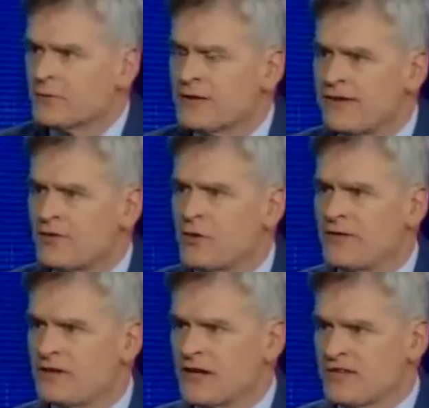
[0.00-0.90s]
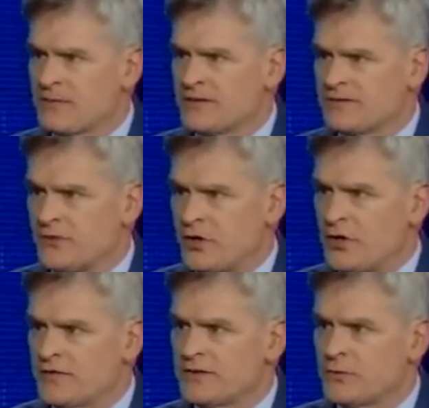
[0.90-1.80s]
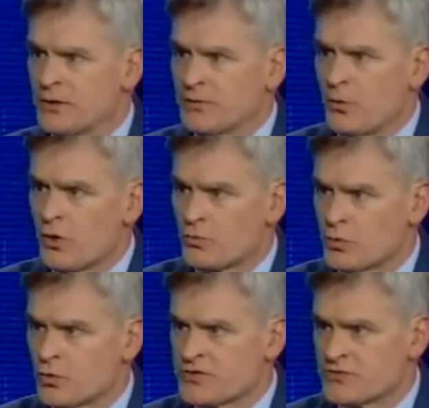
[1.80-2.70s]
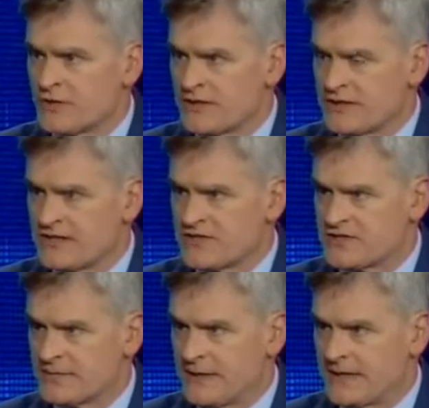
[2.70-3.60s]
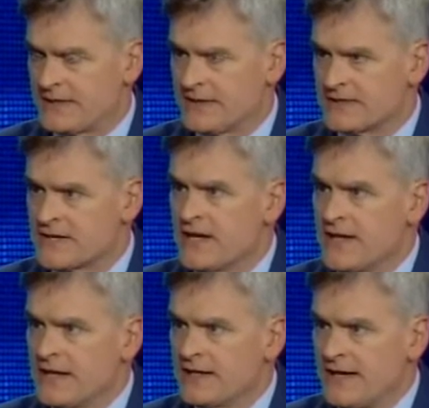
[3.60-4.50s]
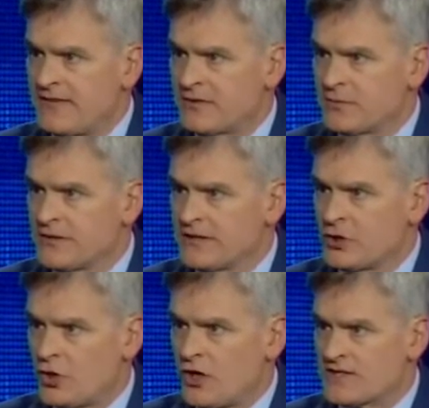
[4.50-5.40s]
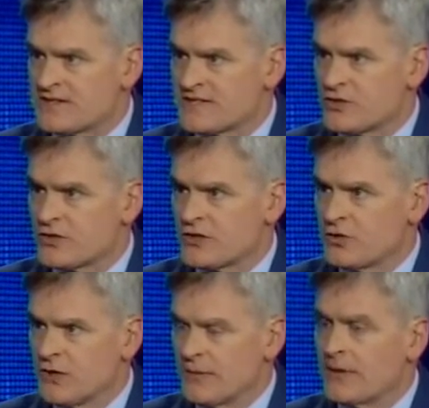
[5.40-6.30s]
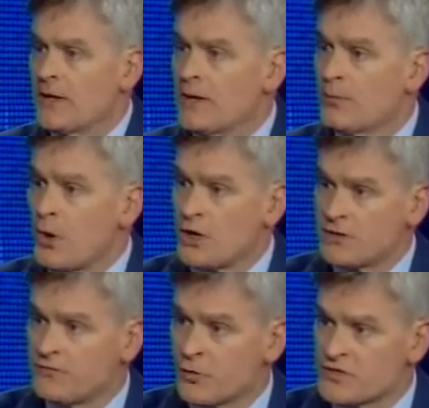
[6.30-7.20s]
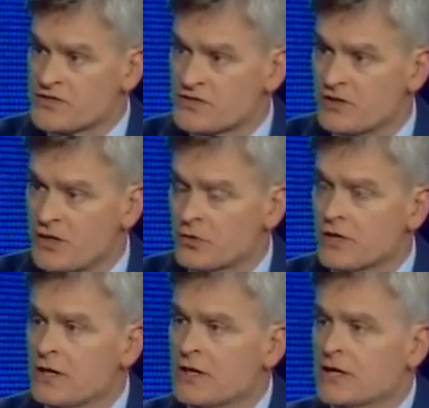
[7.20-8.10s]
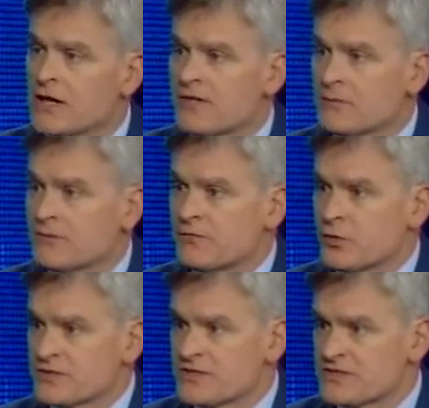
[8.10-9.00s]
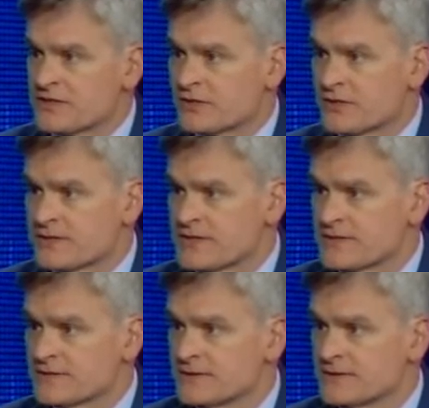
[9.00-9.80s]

Whenever you have the government involved with more rules and regulations and mandates, inevitably cost is going to go up. Market forces lower, government forces increase.